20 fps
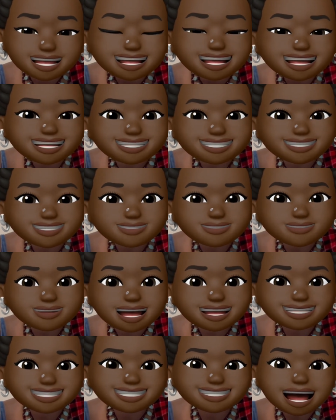Until
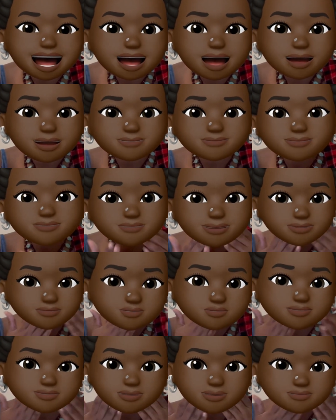next time,
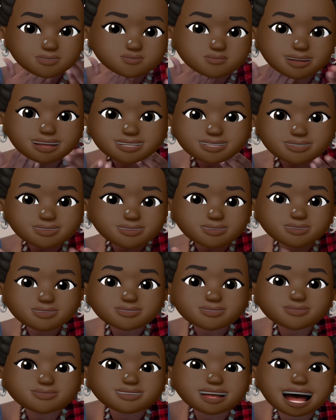
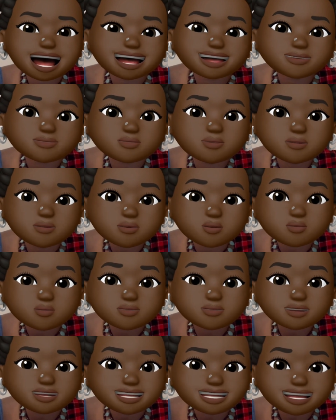besos, and we will
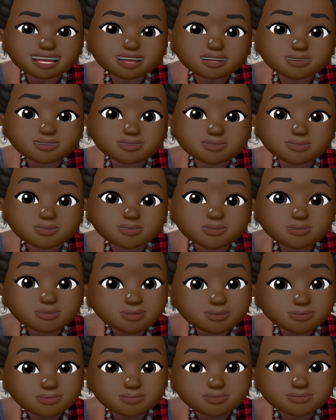see you
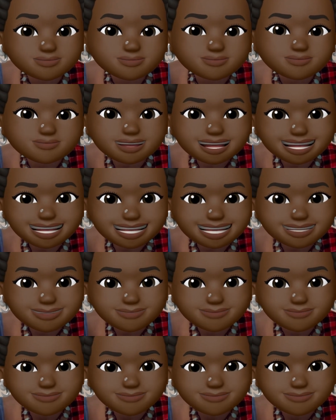soon. Peace.